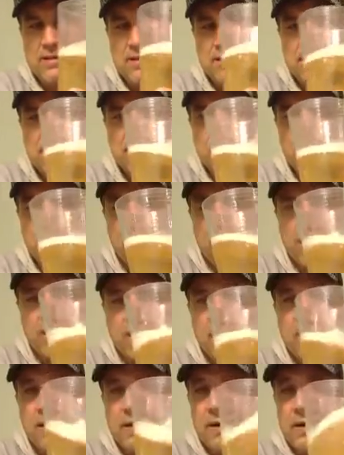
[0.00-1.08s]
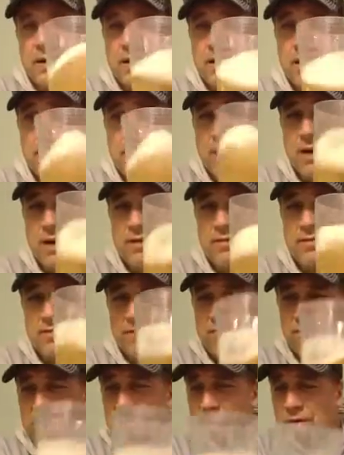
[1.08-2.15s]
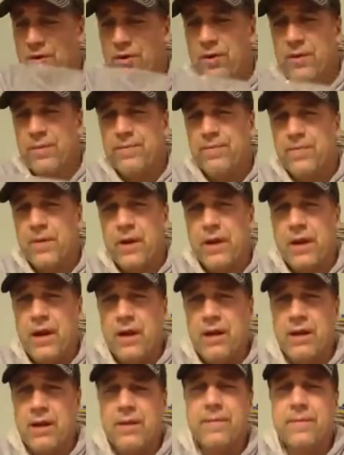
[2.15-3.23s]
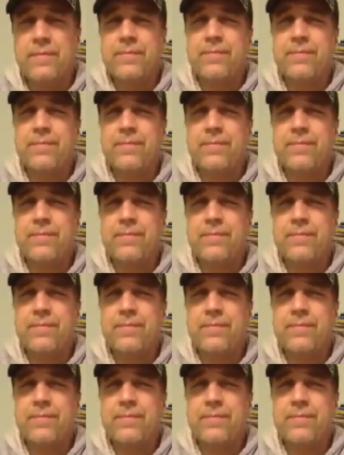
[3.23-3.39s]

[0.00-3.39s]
It's for eating some food, again,